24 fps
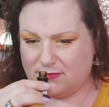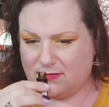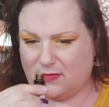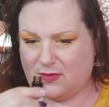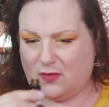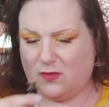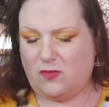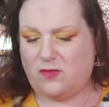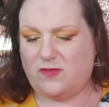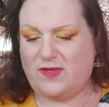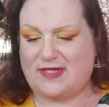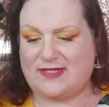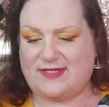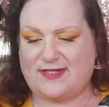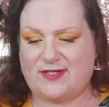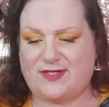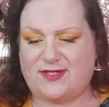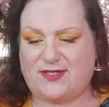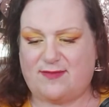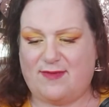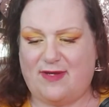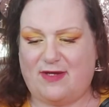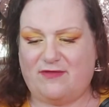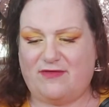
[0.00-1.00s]
that
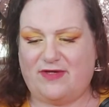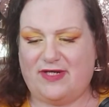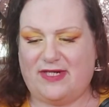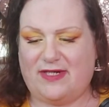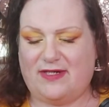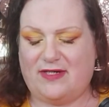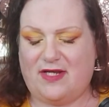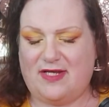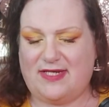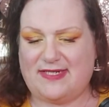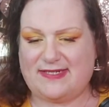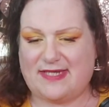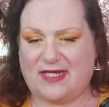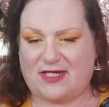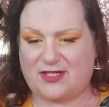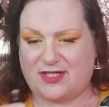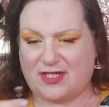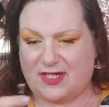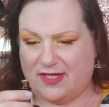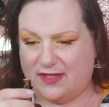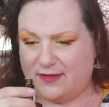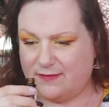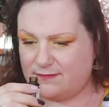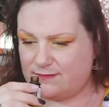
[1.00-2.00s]
does smell really nice
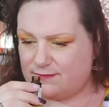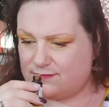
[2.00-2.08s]
actually.